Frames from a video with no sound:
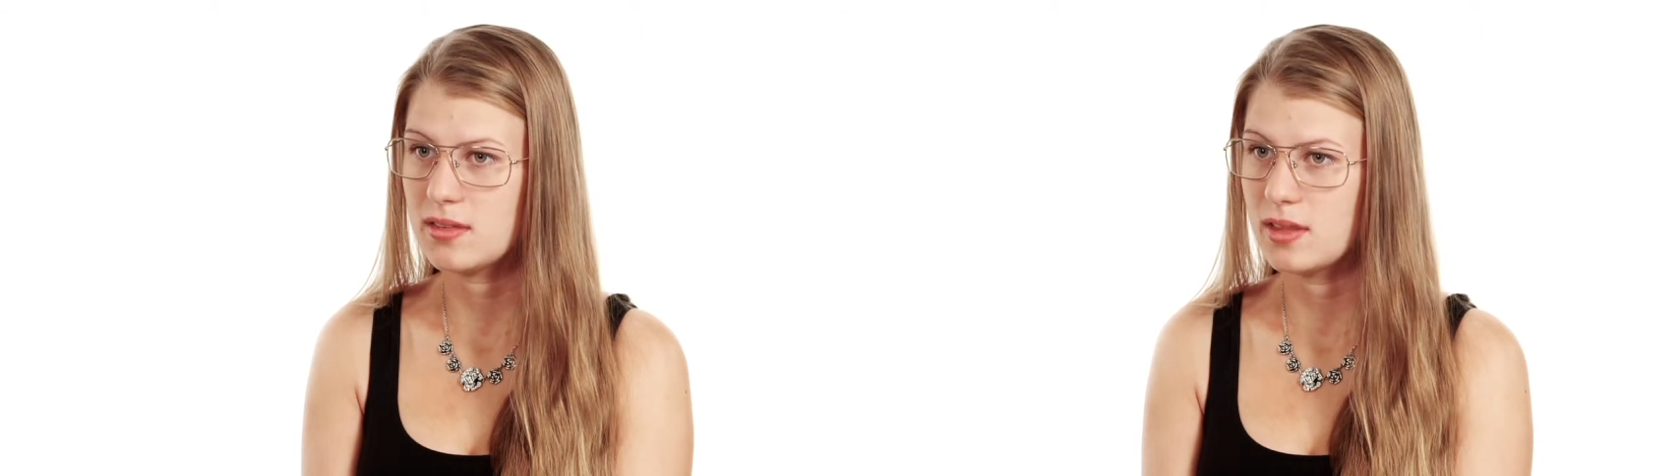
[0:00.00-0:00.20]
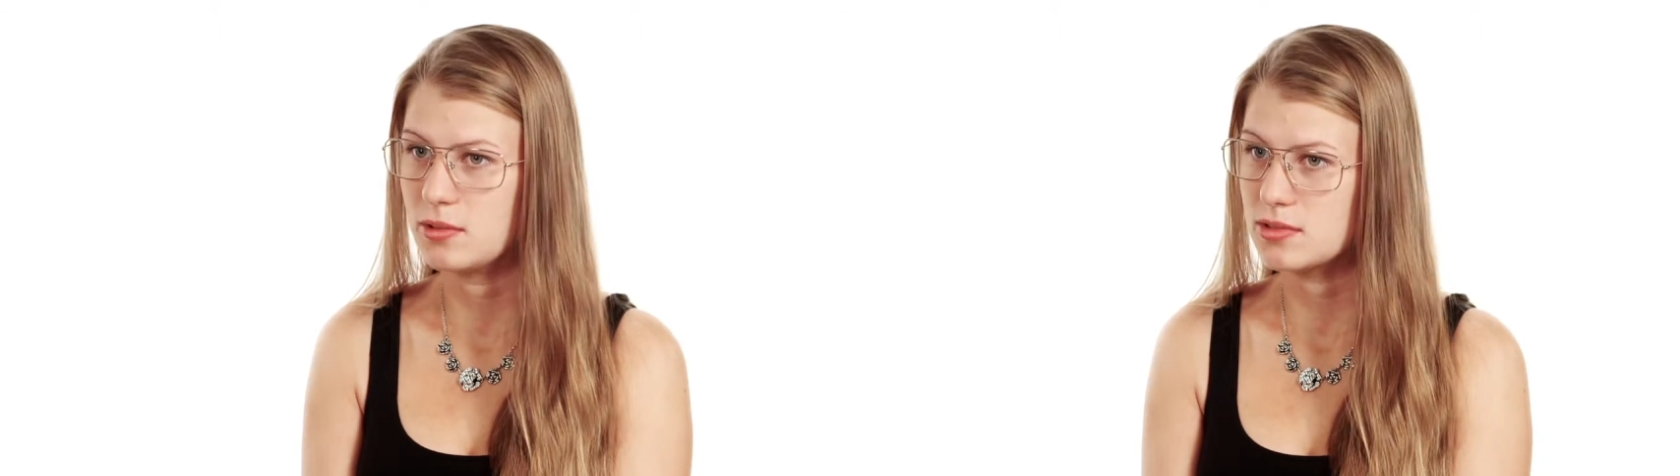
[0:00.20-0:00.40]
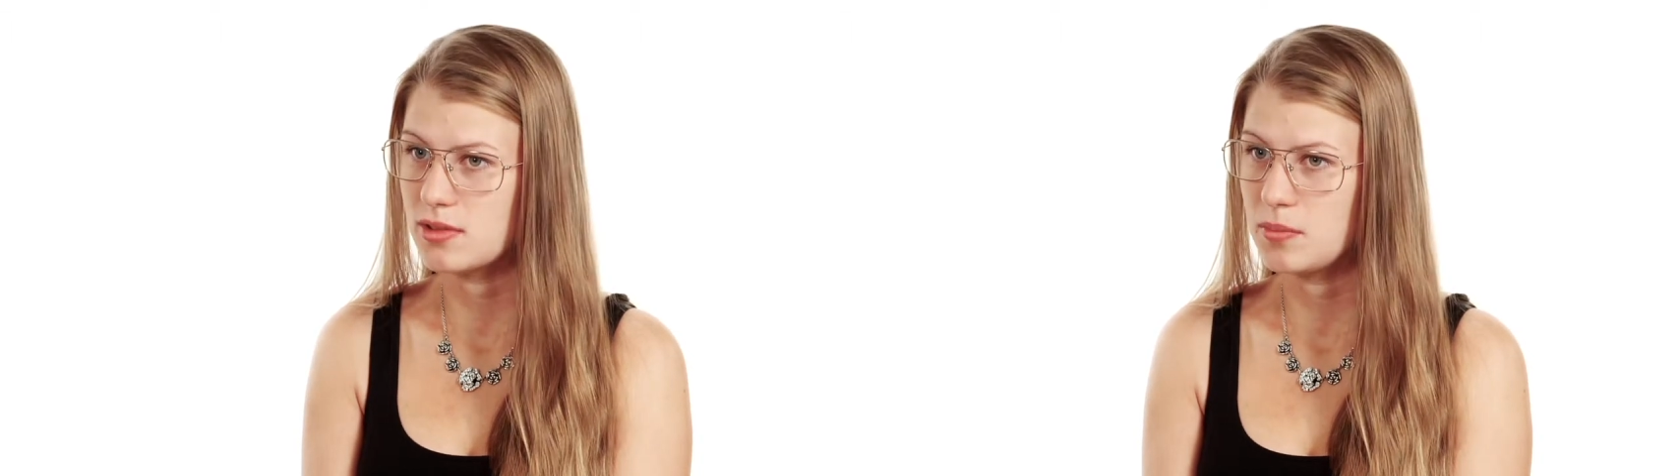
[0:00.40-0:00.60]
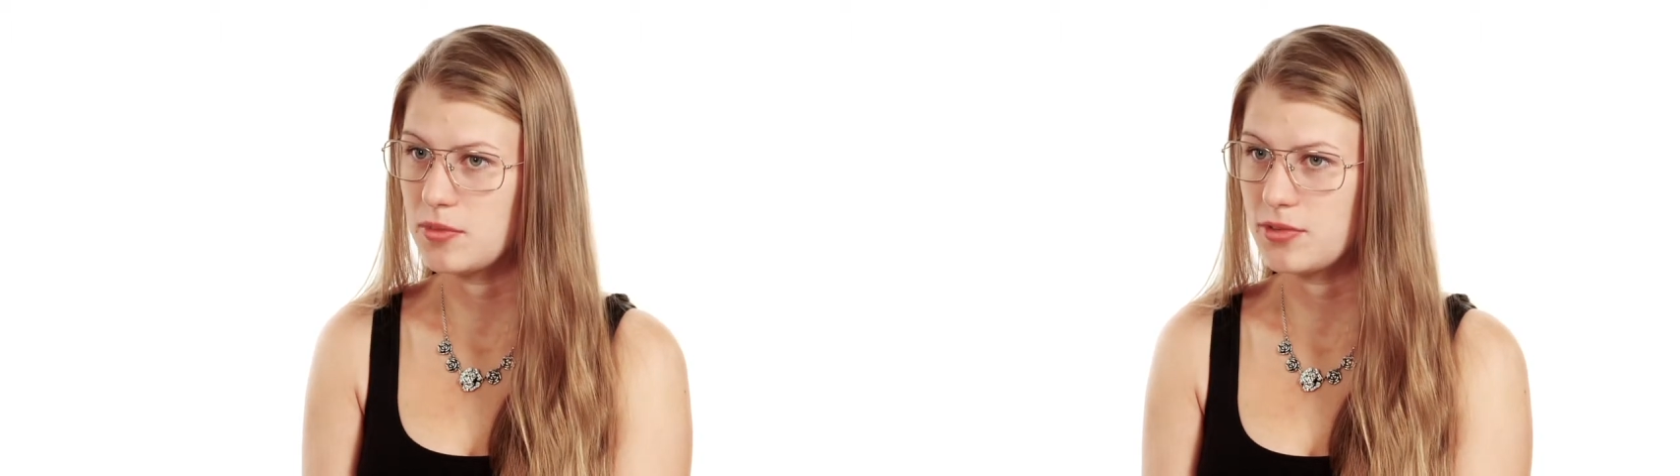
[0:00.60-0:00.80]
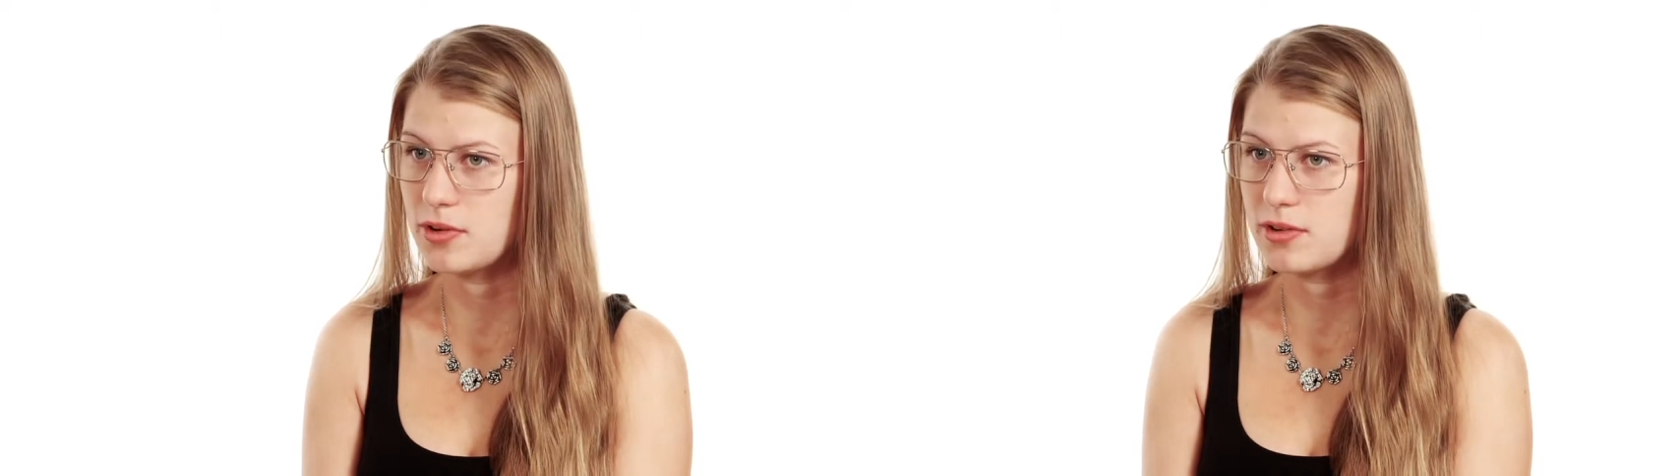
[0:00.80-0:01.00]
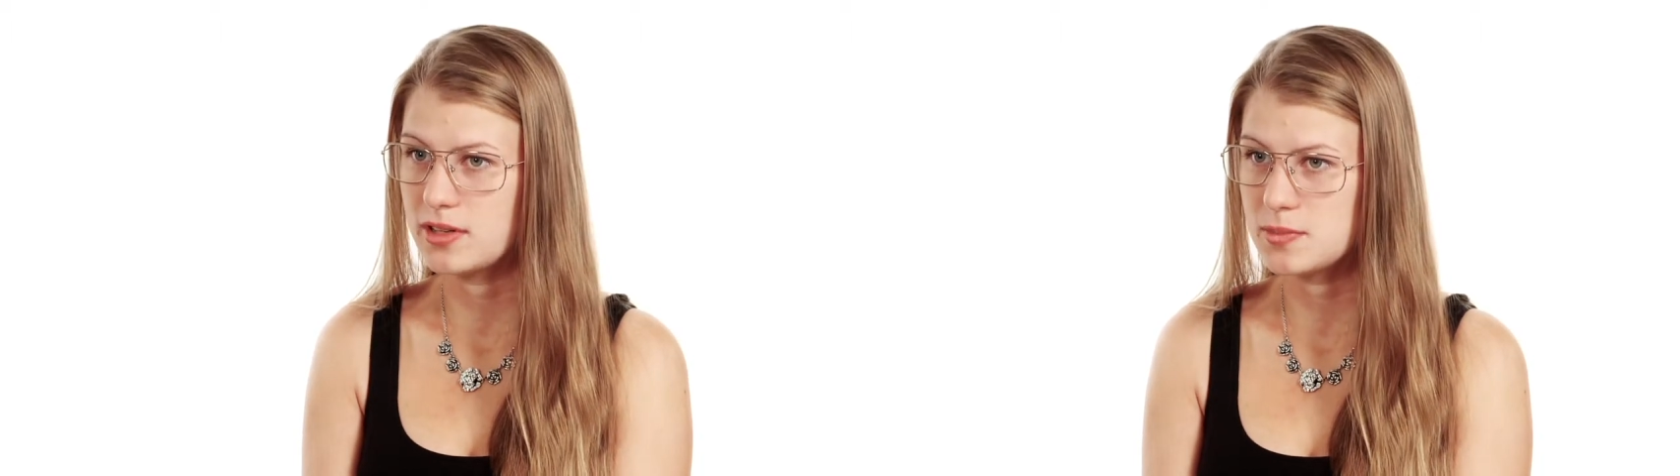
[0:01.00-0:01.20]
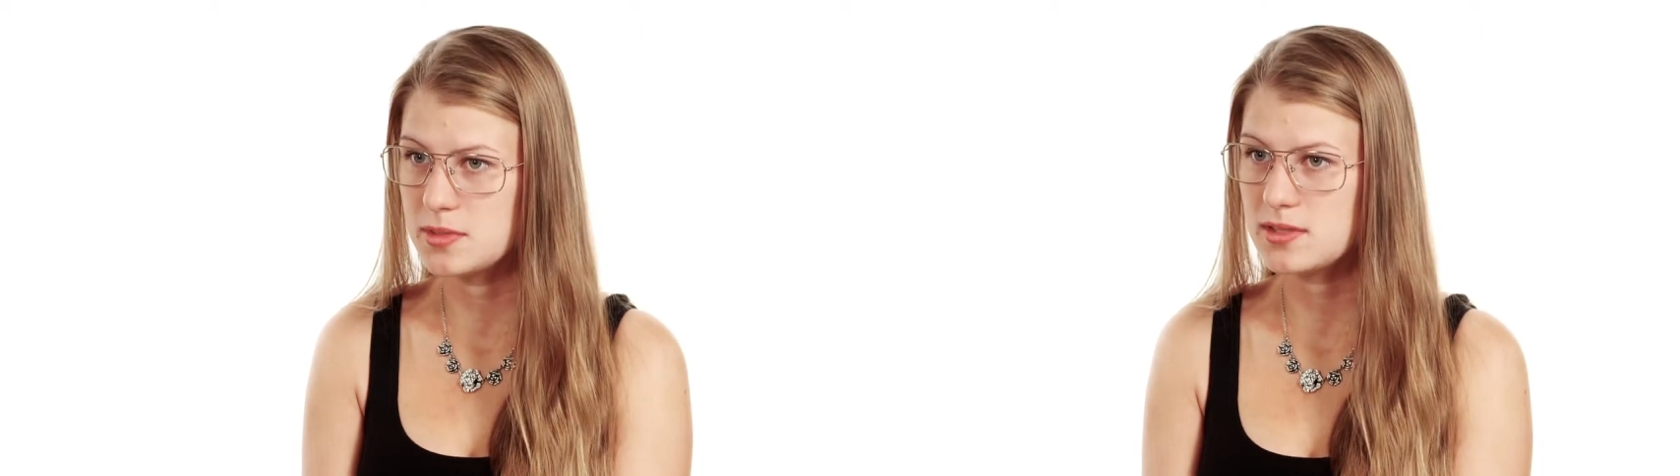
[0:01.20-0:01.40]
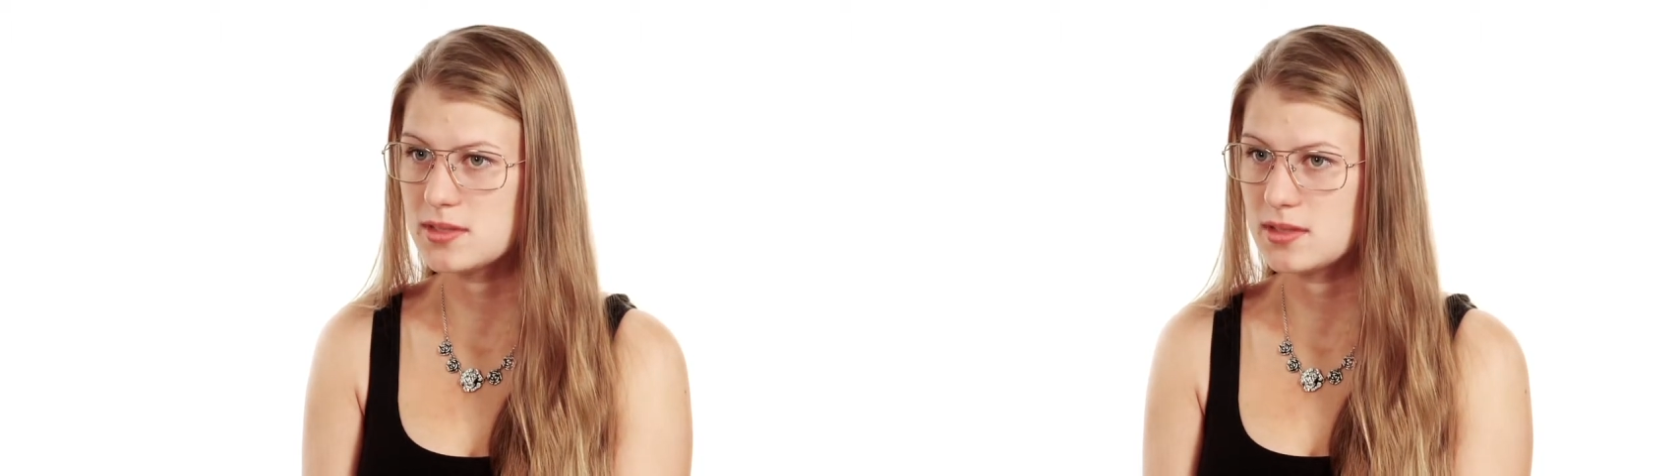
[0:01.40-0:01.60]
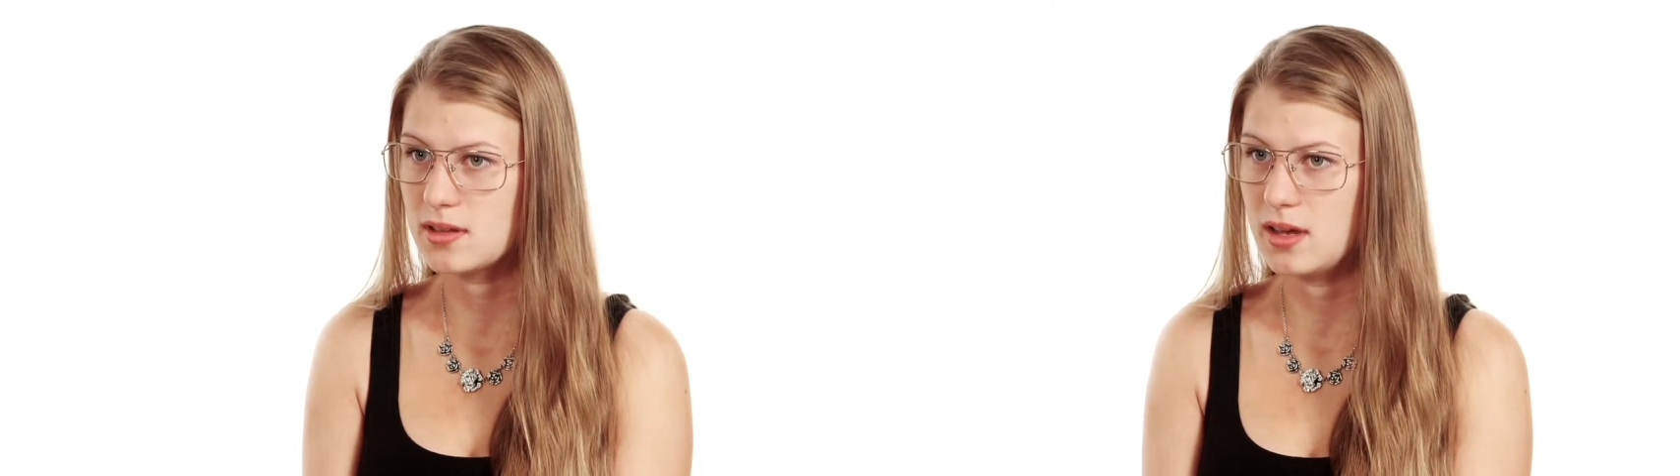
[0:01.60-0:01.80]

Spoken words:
That was right before Christmas,